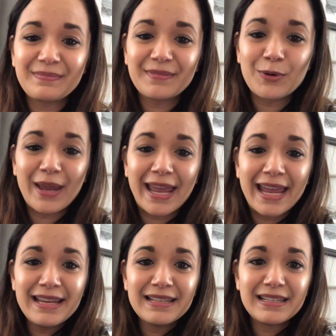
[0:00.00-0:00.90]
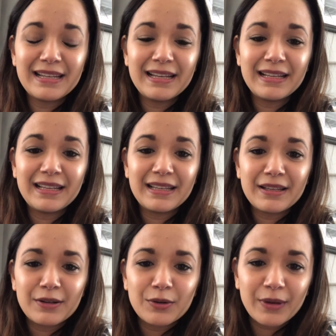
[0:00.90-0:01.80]
Okay?
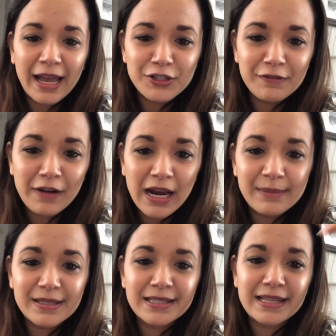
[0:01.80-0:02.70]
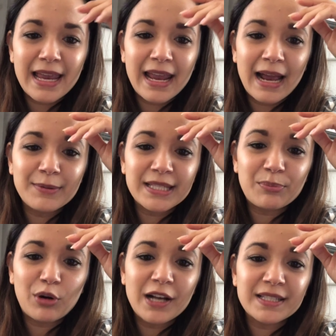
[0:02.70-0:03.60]
Catch the Vibes is saying, I was in the
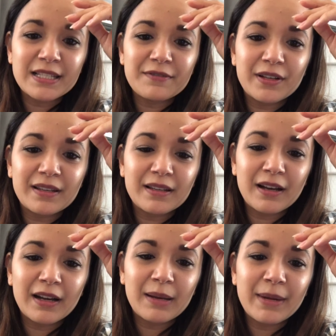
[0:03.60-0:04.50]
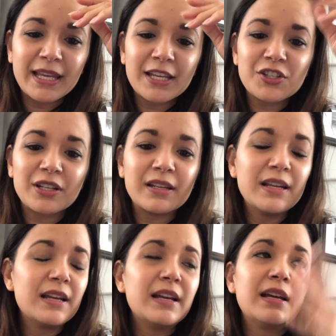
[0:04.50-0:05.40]
process of gutting my kitchen.
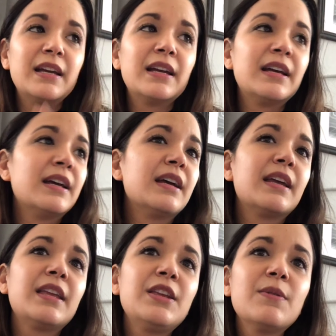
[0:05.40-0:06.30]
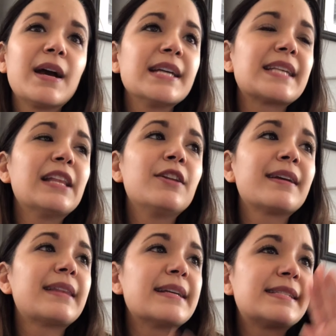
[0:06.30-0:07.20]
You guys,
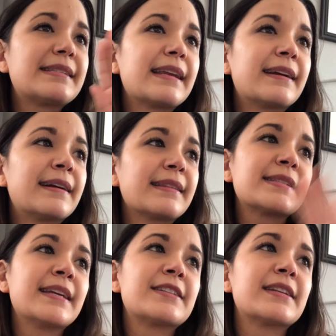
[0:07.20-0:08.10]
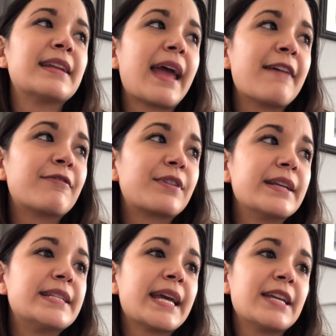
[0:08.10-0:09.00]
I stare at this kitchen
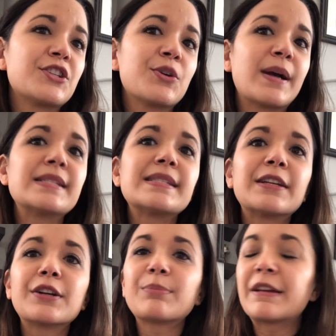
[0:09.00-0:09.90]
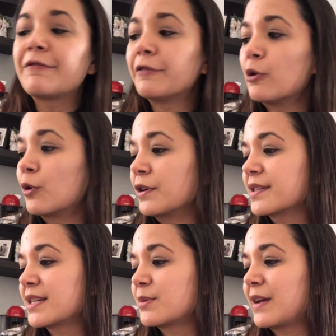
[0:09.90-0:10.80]
every day too. I stare at my
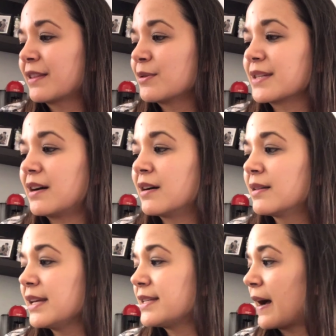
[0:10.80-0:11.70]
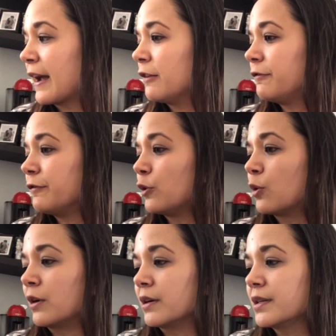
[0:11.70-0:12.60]
floors because we got those ugly tile
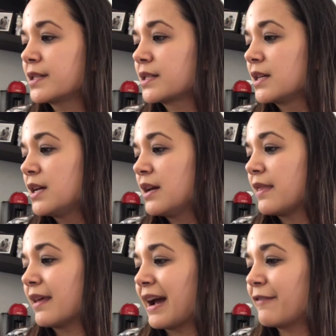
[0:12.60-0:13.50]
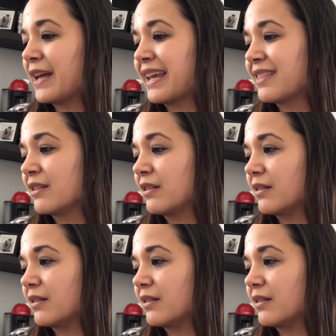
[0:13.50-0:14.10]
floors that have like the